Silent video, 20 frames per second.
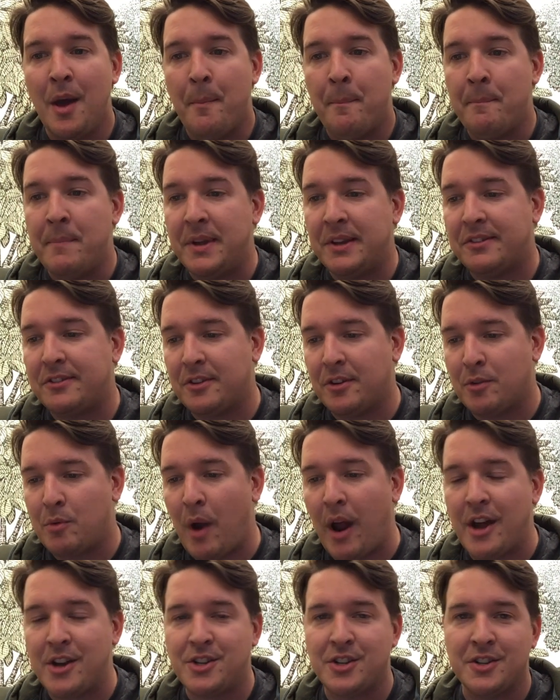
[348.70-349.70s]
Mr.
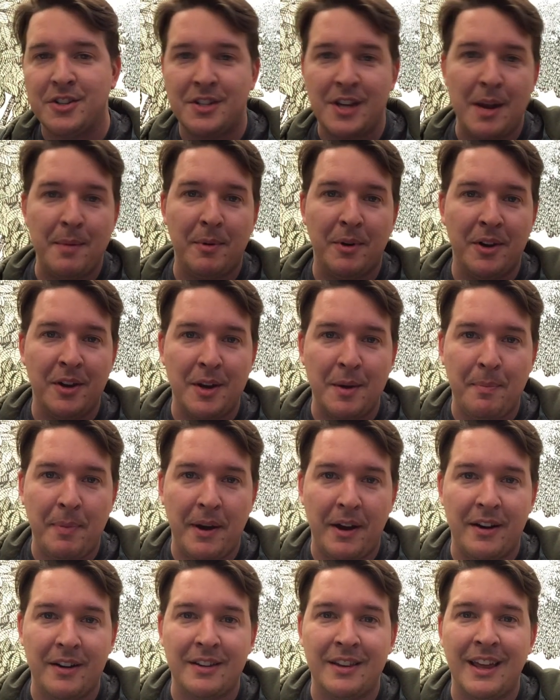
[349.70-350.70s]
Rogers' Neighborhood
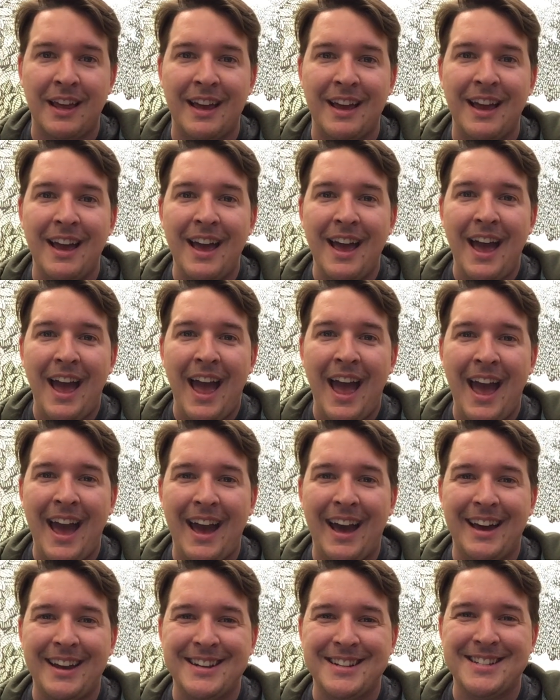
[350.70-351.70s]
apparently
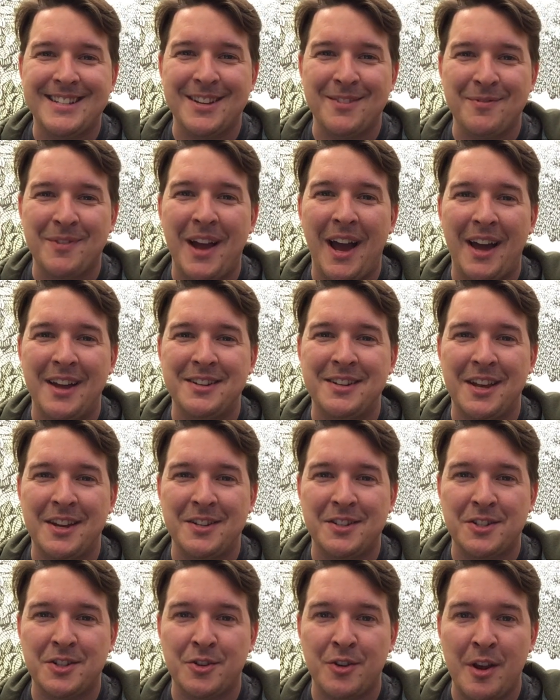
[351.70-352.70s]
had some
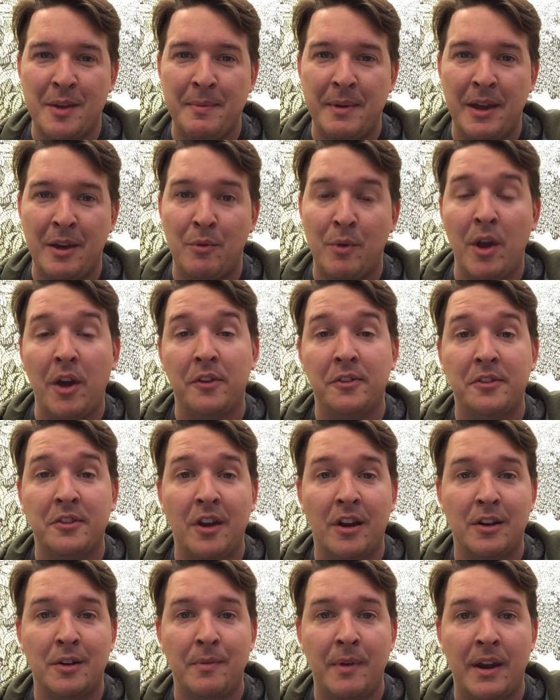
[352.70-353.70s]
content streaming. We also
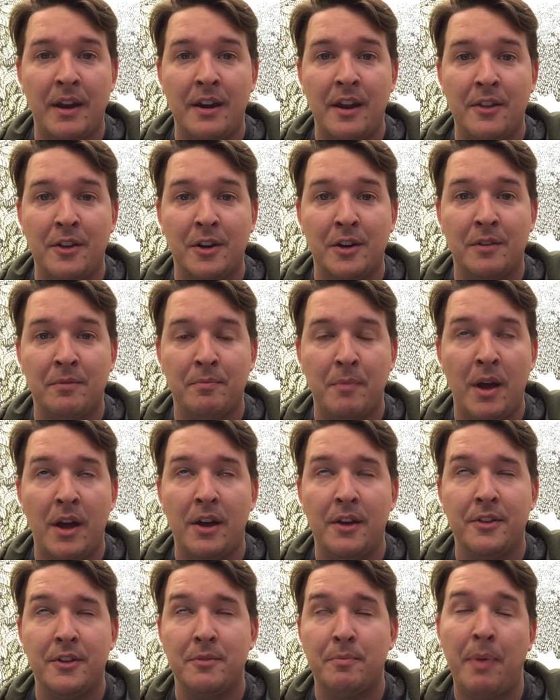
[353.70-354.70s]
talked about another,
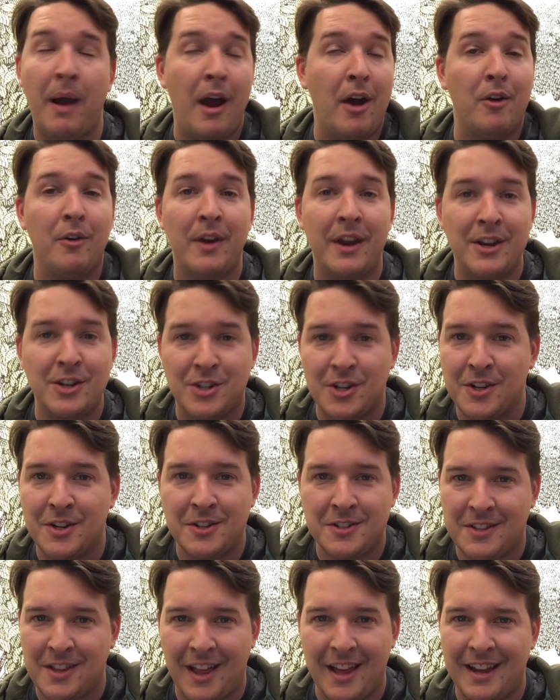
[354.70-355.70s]
the Power
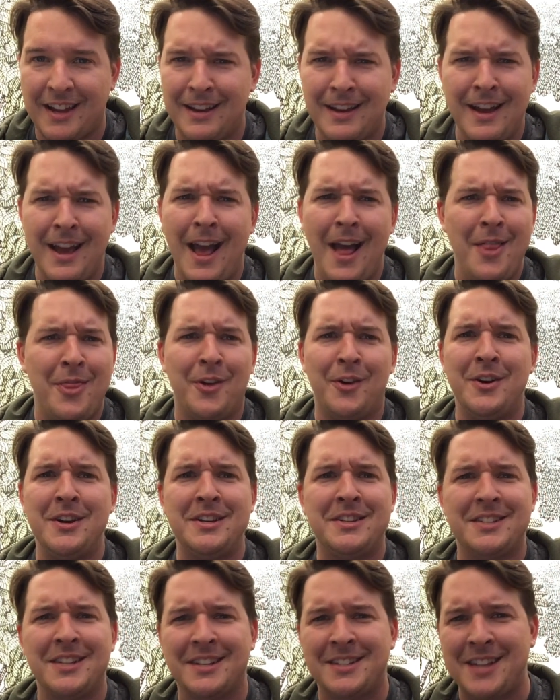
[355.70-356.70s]
Rangers, like
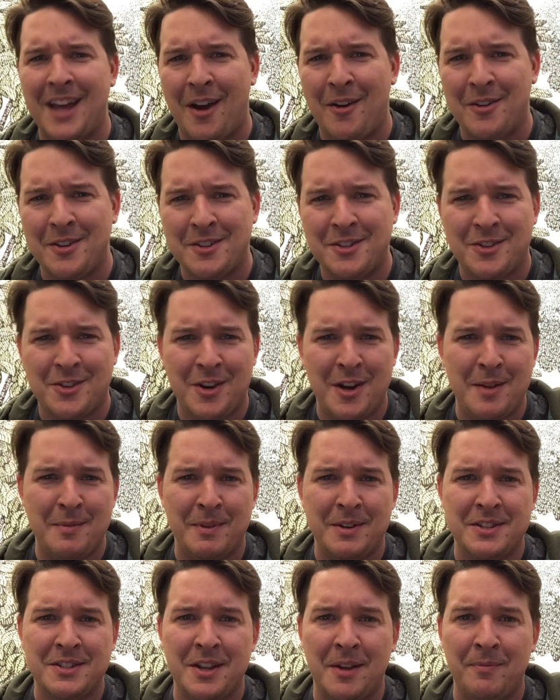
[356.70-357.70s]
36-hour stream
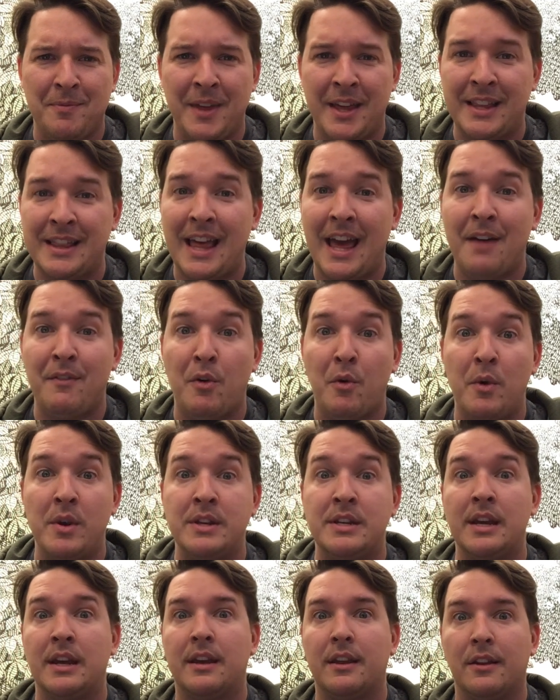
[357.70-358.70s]
or something. They have a
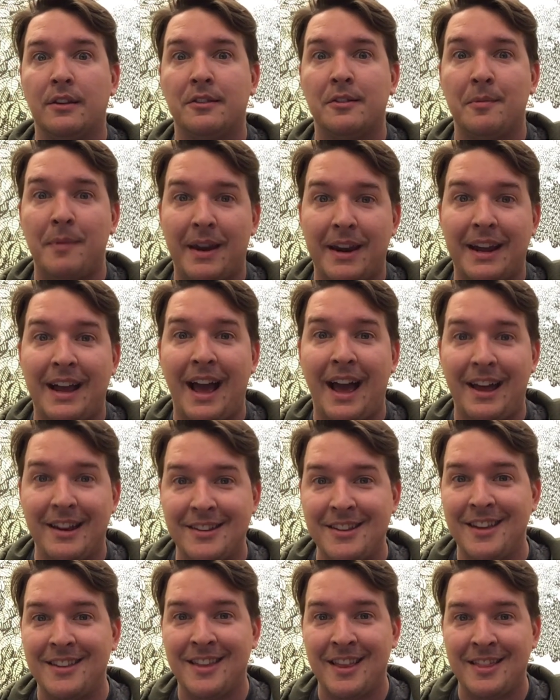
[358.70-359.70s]
ridiculous amount of
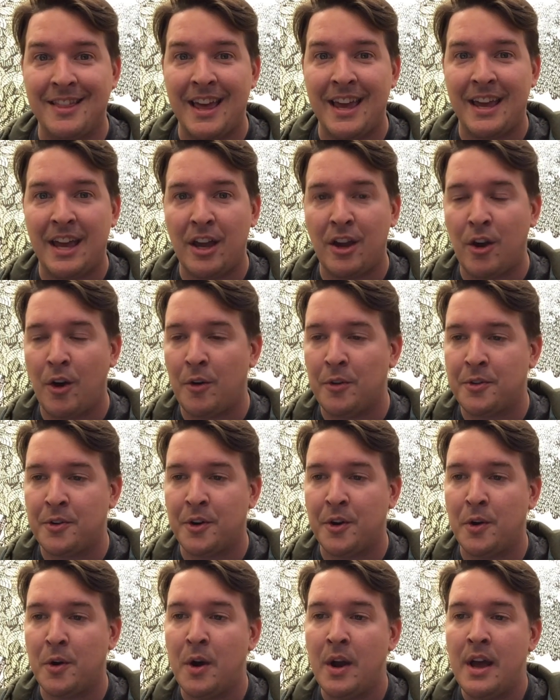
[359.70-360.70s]
content that they can go
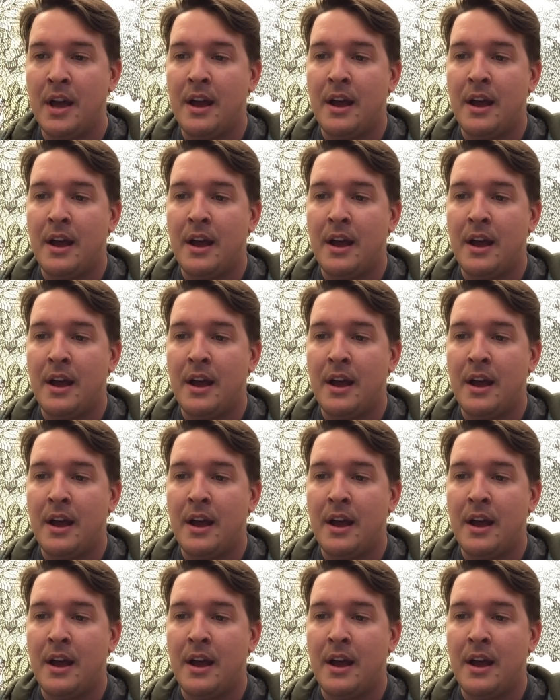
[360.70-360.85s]
through.